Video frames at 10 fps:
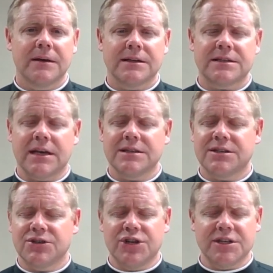He says
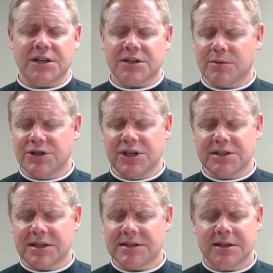to Jesus, when
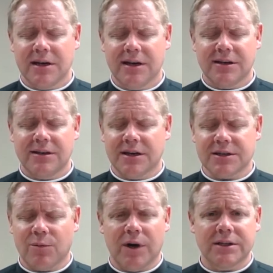Jesus
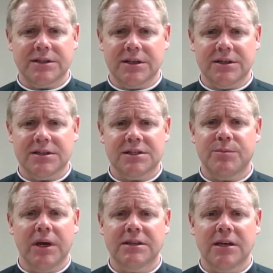doesn't want to
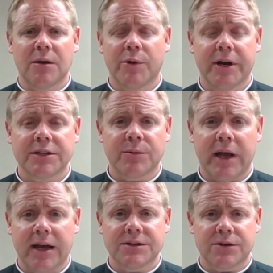speak to him, when he doesn't want
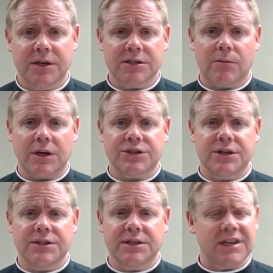to answer his
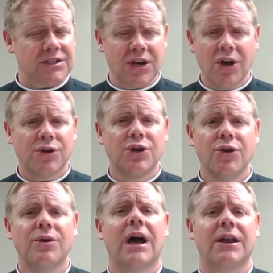questions, he says, "Do
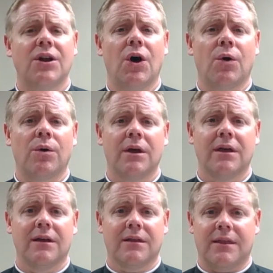you not know
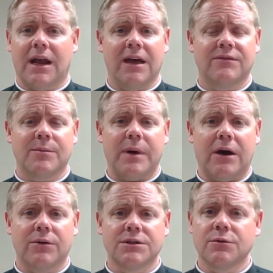that I have the
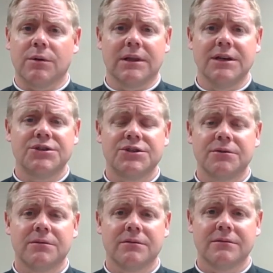power to release
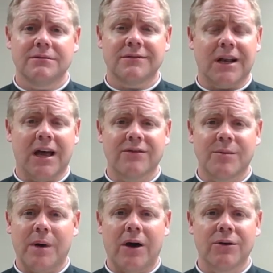you and I have
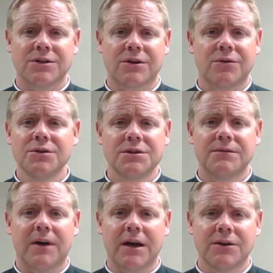the power to
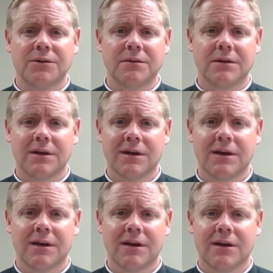crucify you?"
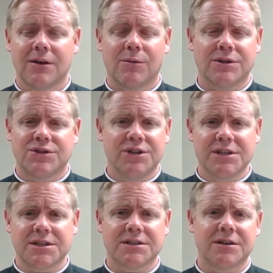He wants
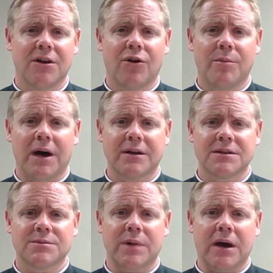Jesus to know about
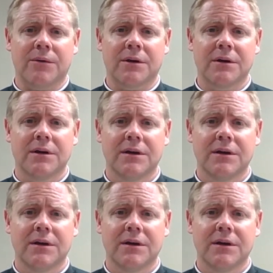his power.